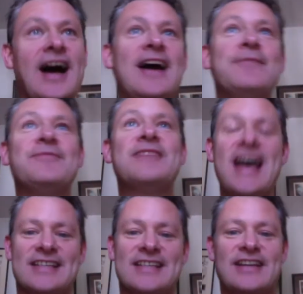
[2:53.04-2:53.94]
Yeah,
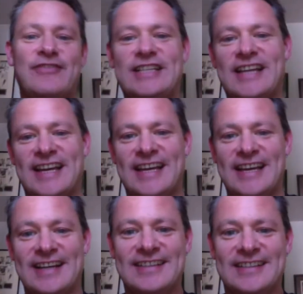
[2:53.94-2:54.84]
it's a lovely day
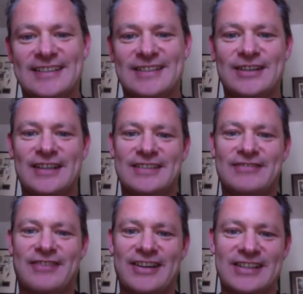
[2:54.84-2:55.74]
here. It's
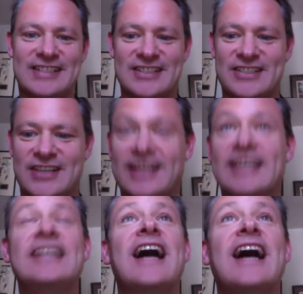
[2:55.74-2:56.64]
very nice and
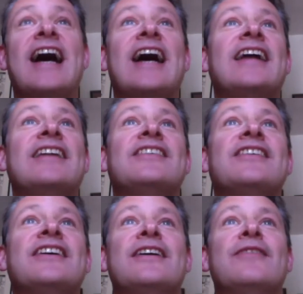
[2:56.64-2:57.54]
sunny and
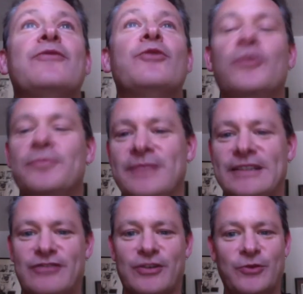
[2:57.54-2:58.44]
warm.
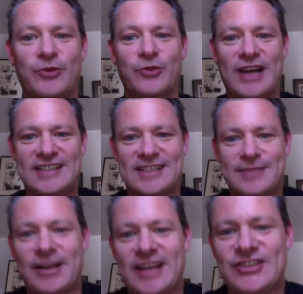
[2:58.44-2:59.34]
Been for a walk, had
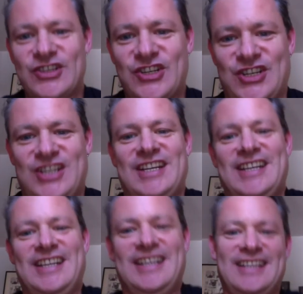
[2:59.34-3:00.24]
some lunch.
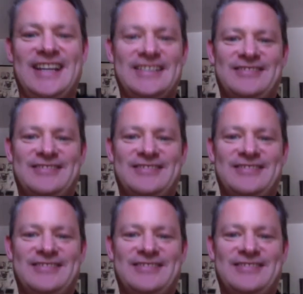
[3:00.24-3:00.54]
Ooh.